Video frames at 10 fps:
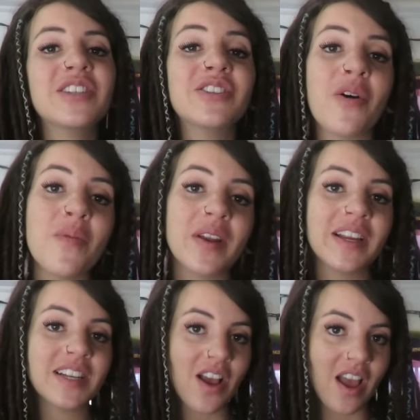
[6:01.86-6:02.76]
so
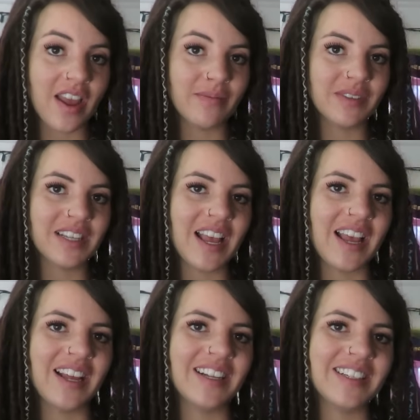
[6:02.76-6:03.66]
many times,
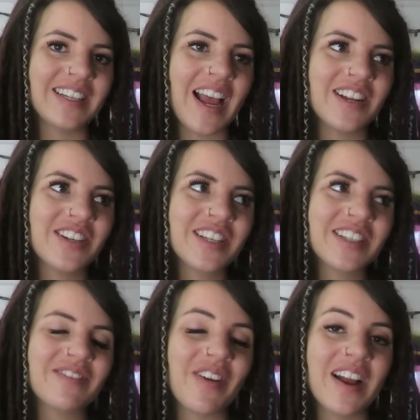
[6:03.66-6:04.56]
and I
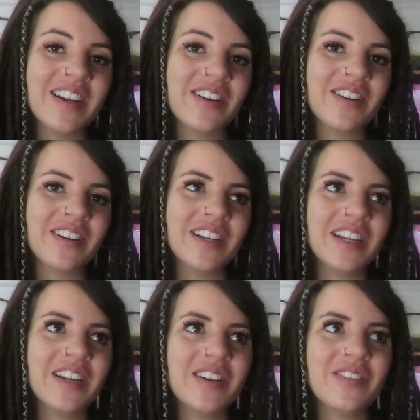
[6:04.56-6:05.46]
just find it
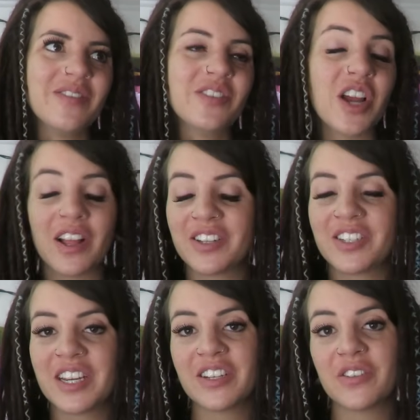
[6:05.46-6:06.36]

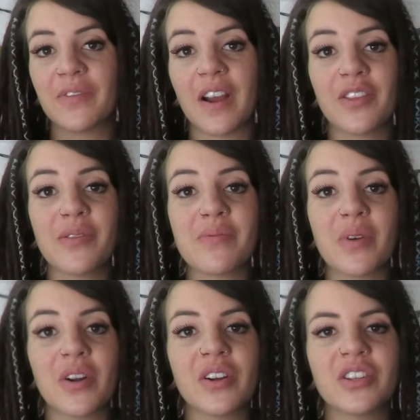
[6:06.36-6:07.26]
challenging to find the
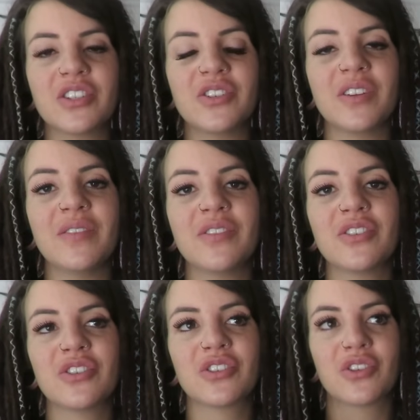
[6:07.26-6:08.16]
words to even
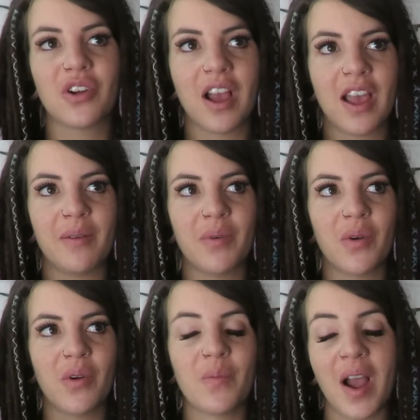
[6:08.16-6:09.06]
describe
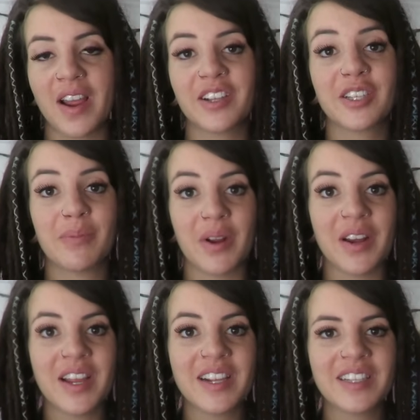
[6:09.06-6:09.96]
my
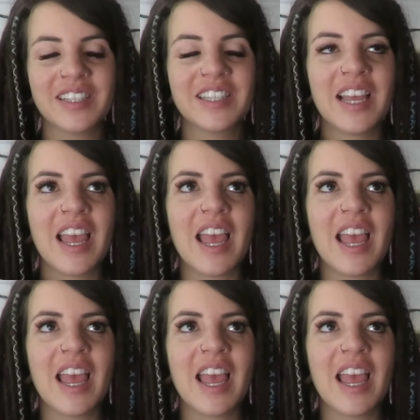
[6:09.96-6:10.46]
experience.